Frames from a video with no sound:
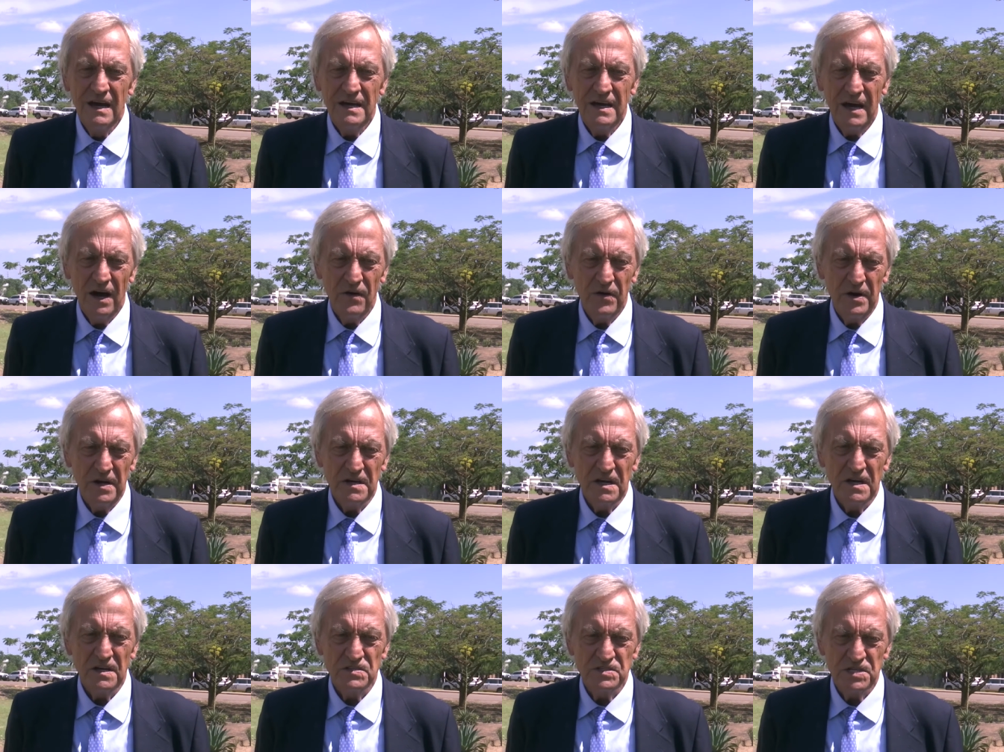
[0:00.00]
Here
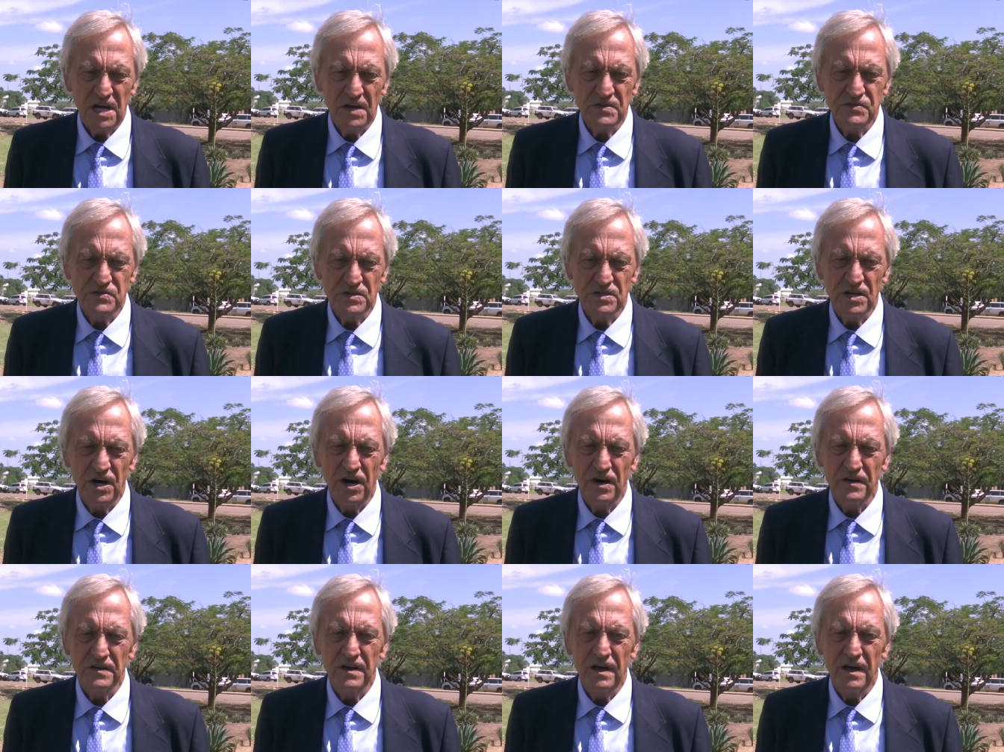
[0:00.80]
in South
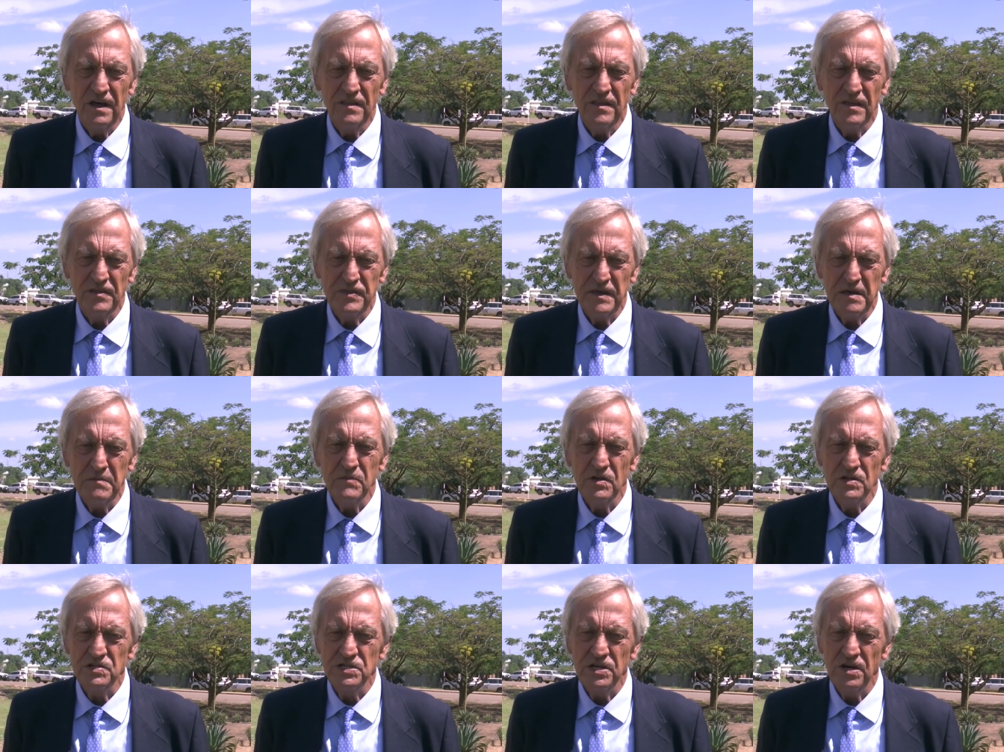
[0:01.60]
Sudan, the
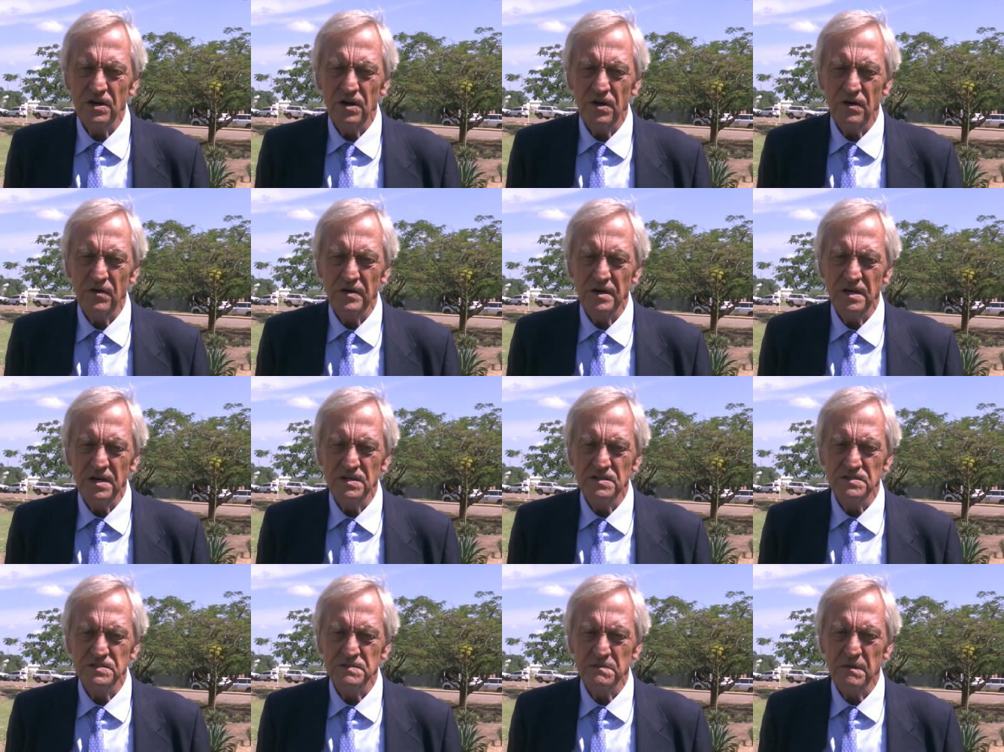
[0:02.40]
theme this year
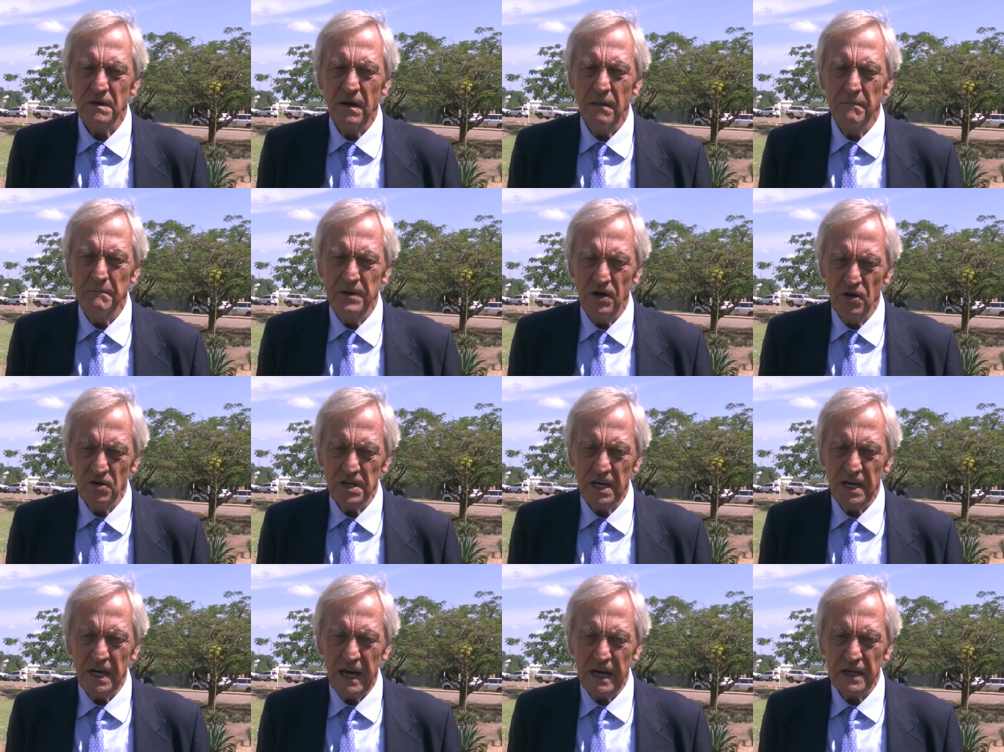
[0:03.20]
is
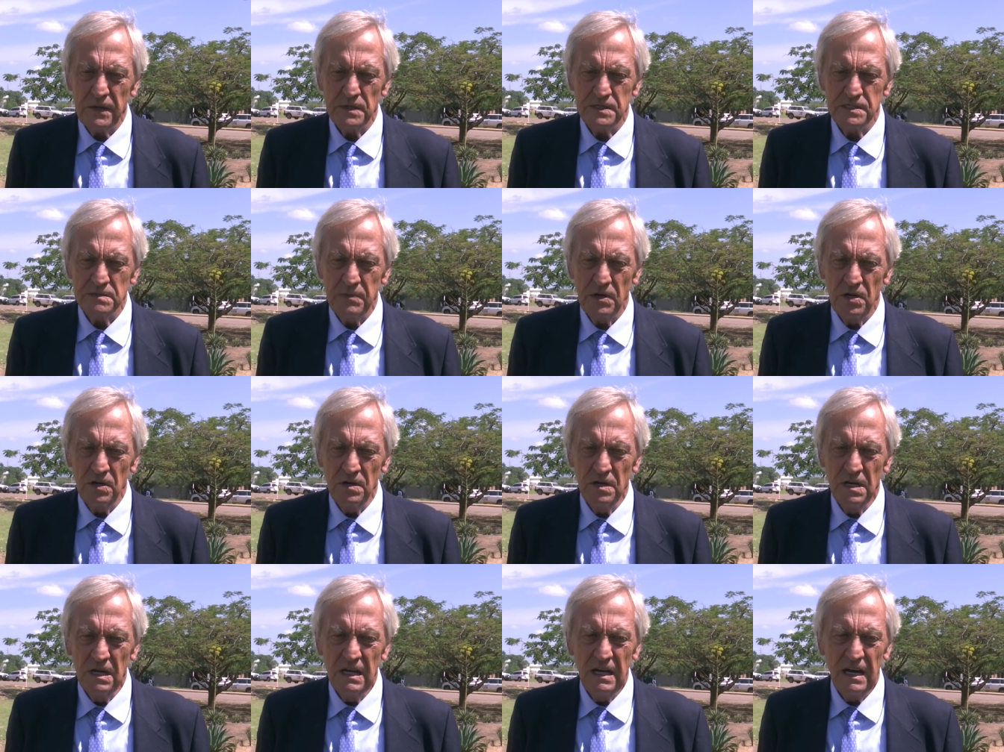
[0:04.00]
building
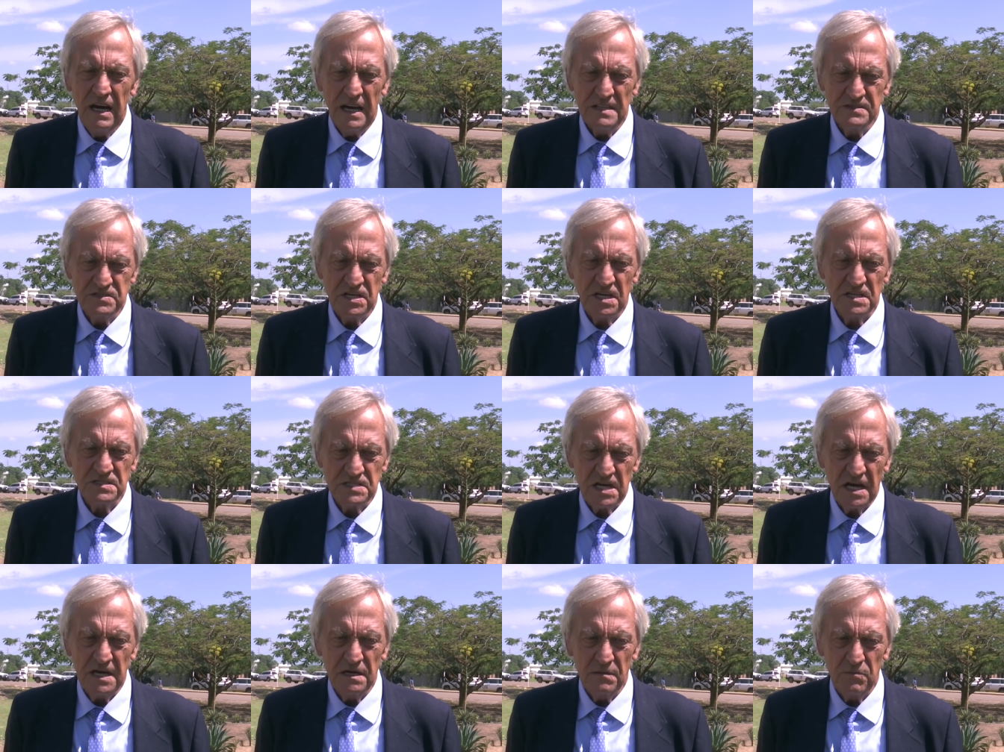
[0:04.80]
equitable and
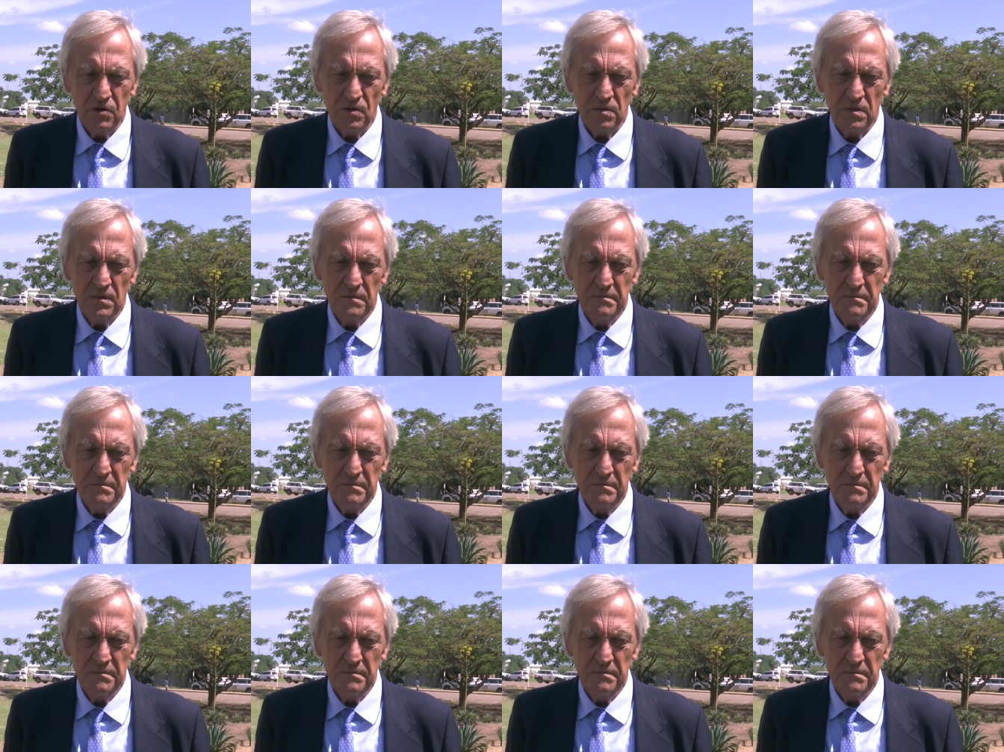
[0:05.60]
sustainable